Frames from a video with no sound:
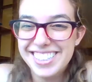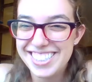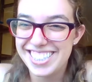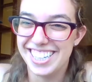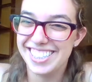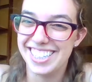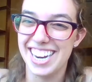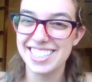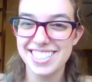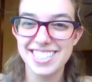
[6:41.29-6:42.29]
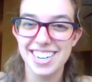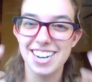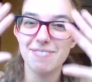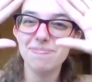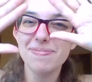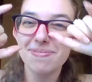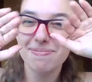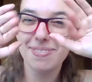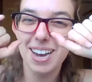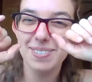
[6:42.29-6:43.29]
Until next time,
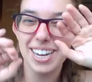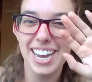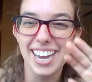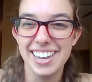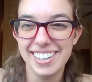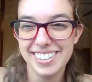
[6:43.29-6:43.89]
bye bye.